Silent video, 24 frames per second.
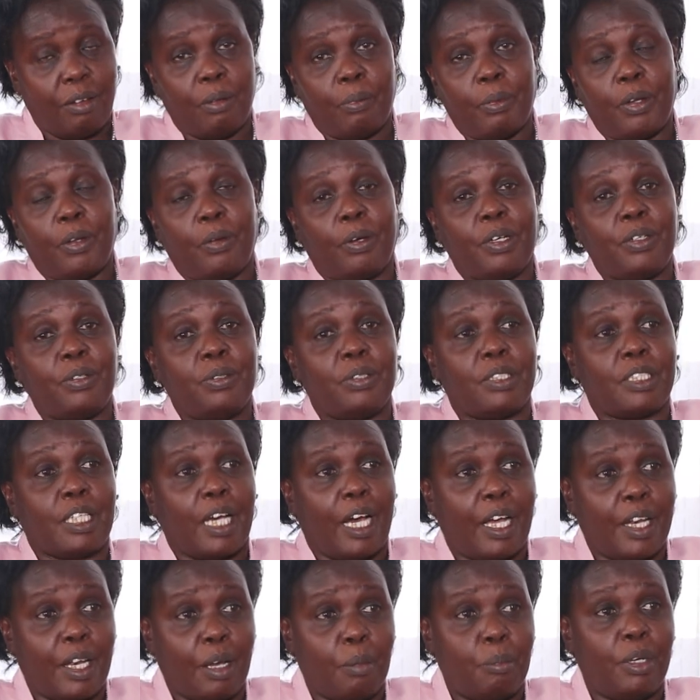When you want to
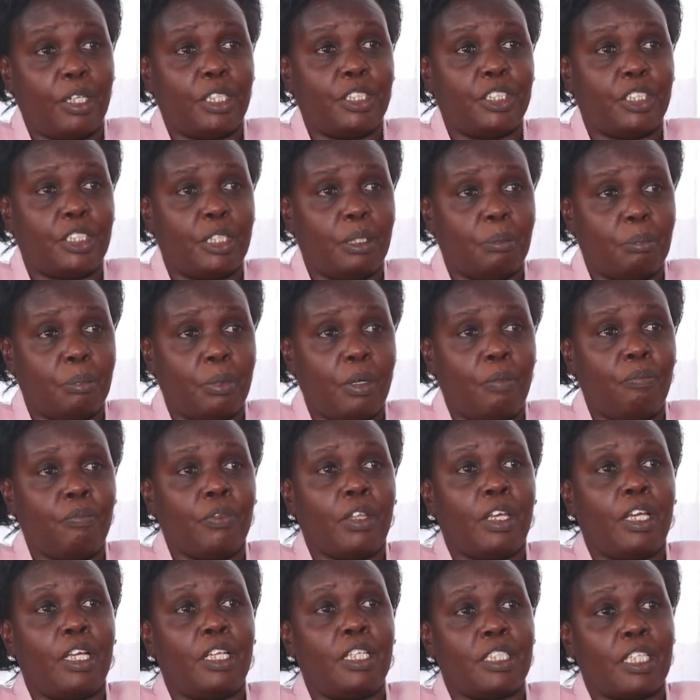turn a big ship,
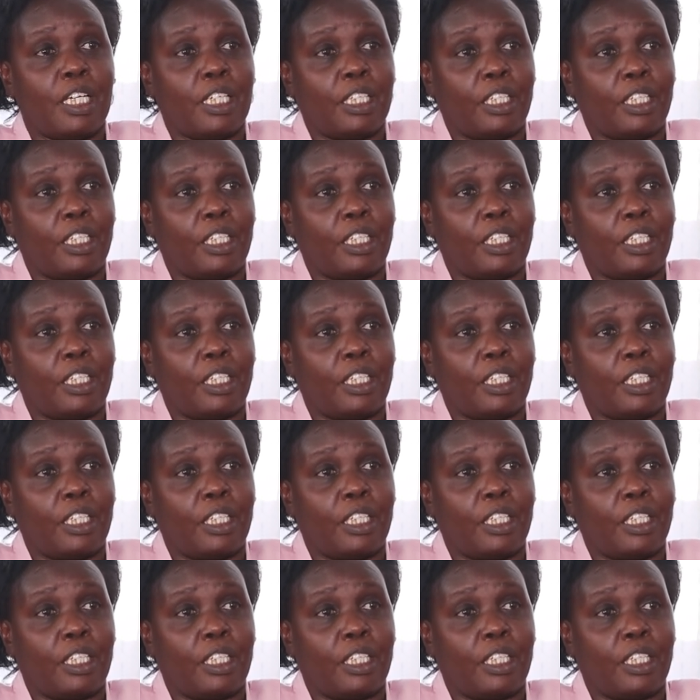it is